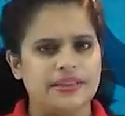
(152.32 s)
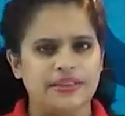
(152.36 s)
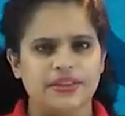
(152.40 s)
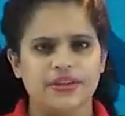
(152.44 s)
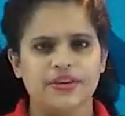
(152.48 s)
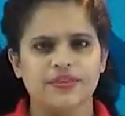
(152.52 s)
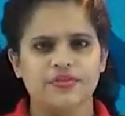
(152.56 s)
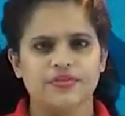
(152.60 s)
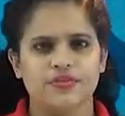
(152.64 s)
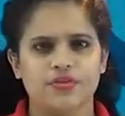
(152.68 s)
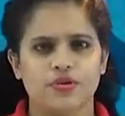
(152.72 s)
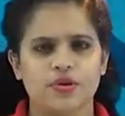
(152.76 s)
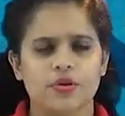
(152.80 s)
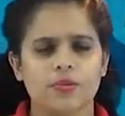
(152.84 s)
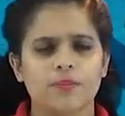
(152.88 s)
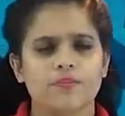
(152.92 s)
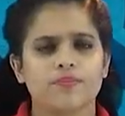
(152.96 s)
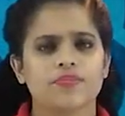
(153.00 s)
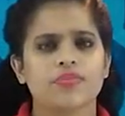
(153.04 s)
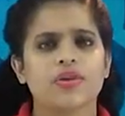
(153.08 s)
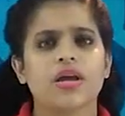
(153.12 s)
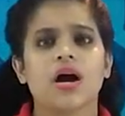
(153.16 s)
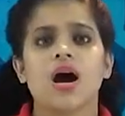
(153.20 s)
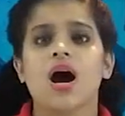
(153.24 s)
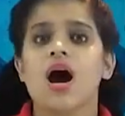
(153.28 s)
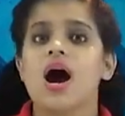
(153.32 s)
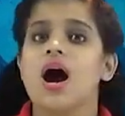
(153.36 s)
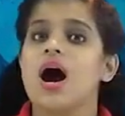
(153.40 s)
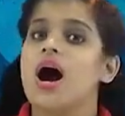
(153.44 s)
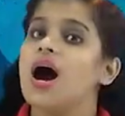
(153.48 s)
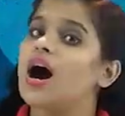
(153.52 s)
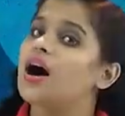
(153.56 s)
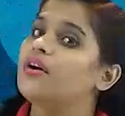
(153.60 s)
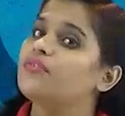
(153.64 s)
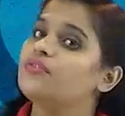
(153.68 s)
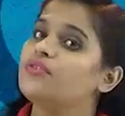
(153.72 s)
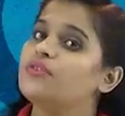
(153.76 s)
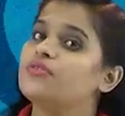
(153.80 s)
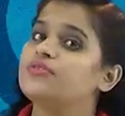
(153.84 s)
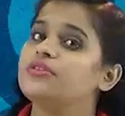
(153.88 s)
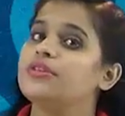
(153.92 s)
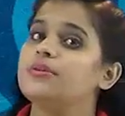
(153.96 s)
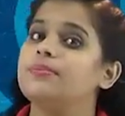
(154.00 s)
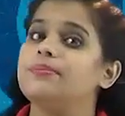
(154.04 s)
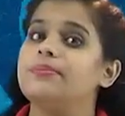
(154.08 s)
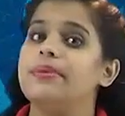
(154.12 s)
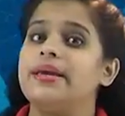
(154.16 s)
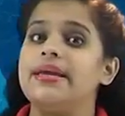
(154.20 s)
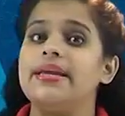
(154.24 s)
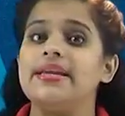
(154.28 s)
Therefore, half of
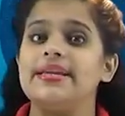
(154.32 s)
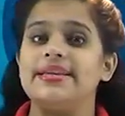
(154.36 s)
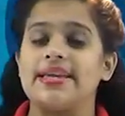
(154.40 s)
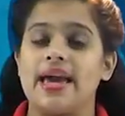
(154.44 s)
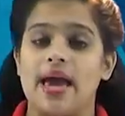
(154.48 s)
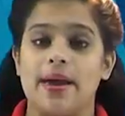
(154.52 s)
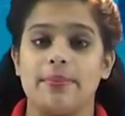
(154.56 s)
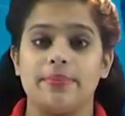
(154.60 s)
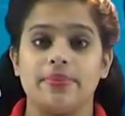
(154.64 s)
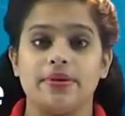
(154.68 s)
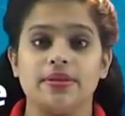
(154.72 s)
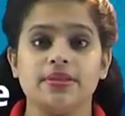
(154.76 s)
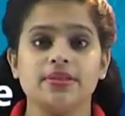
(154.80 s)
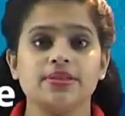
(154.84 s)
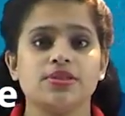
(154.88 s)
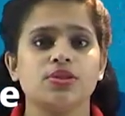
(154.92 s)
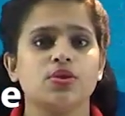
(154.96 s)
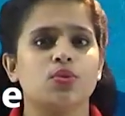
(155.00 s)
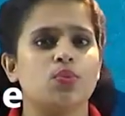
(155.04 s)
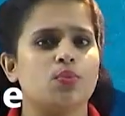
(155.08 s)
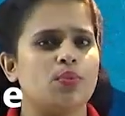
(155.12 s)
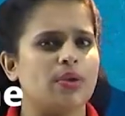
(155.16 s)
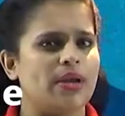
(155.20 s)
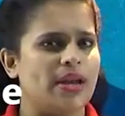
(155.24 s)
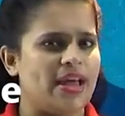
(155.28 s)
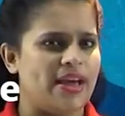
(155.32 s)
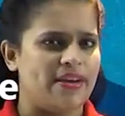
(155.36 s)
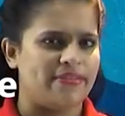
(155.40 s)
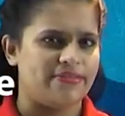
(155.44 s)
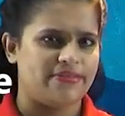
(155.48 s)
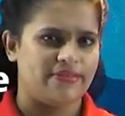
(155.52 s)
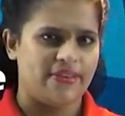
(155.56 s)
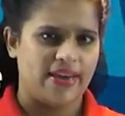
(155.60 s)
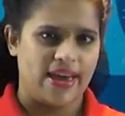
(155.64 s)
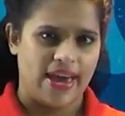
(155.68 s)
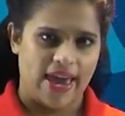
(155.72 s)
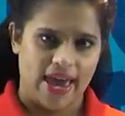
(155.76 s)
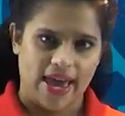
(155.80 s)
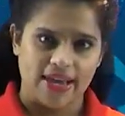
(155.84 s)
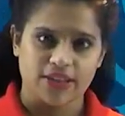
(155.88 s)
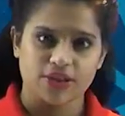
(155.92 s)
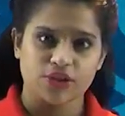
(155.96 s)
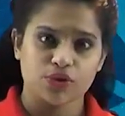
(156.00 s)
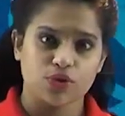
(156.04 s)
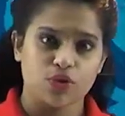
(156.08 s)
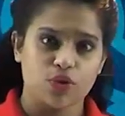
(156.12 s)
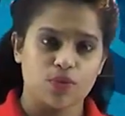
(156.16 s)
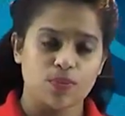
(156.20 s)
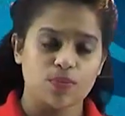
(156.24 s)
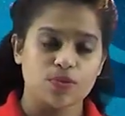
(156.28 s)
the male gametes will have
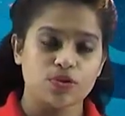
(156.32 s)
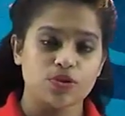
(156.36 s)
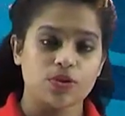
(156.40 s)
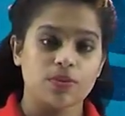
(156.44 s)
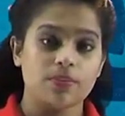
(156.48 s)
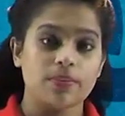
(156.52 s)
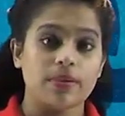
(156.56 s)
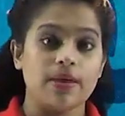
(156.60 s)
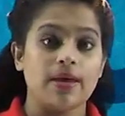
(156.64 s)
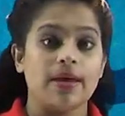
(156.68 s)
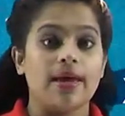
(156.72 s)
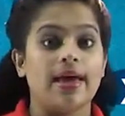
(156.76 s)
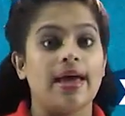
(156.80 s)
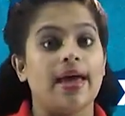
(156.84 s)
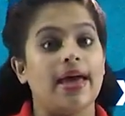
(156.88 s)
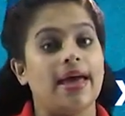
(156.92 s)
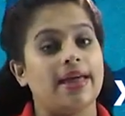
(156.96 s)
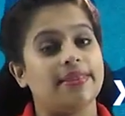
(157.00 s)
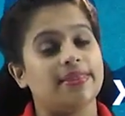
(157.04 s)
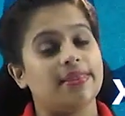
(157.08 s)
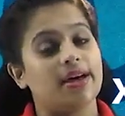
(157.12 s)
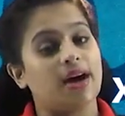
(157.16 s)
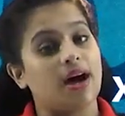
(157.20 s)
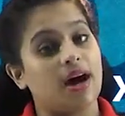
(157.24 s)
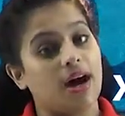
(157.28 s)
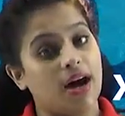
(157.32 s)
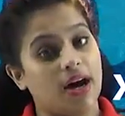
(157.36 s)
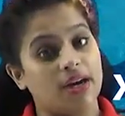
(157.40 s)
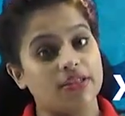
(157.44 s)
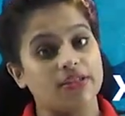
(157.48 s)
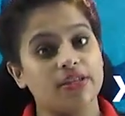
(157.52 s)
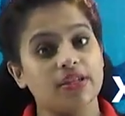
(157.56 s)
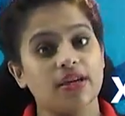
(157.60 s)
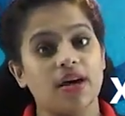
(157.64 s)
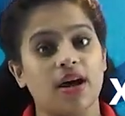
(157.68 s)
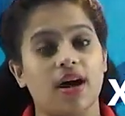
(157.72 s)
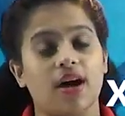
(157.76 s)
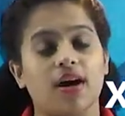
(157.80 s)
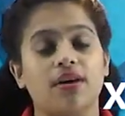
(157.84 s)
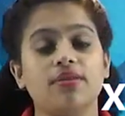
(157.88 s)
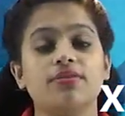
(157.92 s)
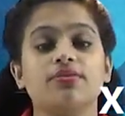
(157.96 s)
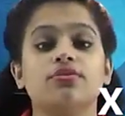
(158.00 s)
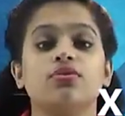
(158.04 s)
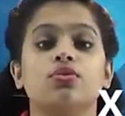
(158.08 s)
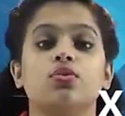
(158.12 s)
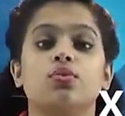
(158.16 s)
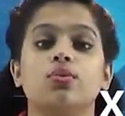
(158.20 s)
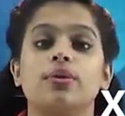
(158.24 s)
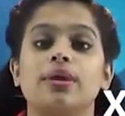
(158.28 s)
X chromosome and the other half
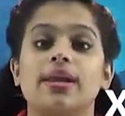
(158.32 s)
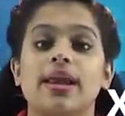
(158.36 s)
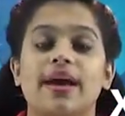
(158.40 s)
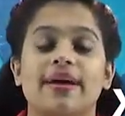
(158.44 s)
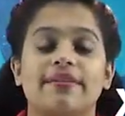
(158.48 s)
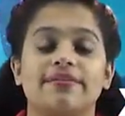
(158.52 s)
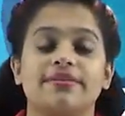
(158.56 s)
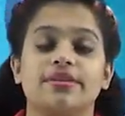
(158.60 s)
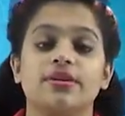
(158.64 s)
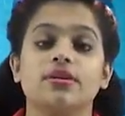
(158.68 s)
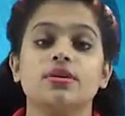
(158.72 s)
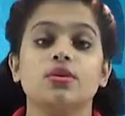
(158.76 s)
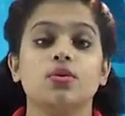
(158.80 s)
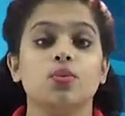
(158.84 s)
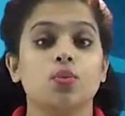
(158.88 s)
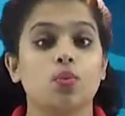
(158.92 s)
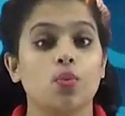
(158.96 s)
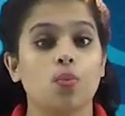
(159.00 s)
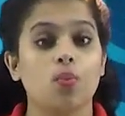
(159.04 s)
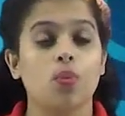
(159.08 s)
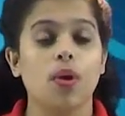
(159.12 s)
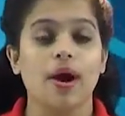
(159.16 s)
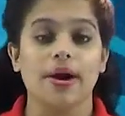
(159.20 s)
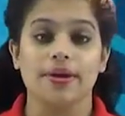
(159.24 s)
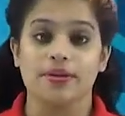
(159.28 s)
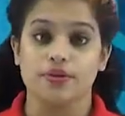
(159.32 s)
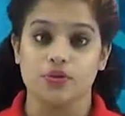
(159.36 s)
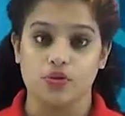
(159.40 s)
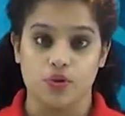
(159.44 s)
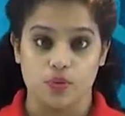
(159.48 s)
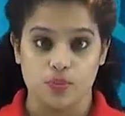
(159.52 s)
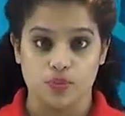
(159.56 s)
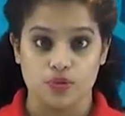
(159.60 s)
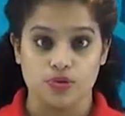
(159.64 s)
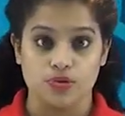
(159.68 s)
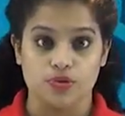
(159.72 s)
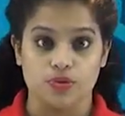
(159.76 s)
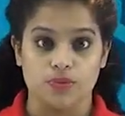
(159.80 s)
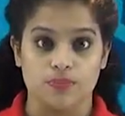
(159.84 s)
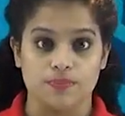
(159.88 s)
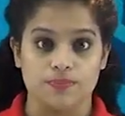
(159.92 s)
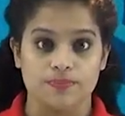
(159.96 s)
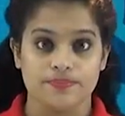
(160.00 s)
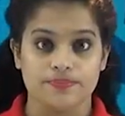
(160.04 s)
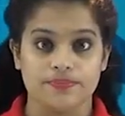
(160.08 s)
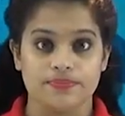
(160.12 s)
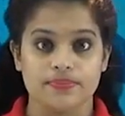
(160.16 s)
will have the Y chromosome.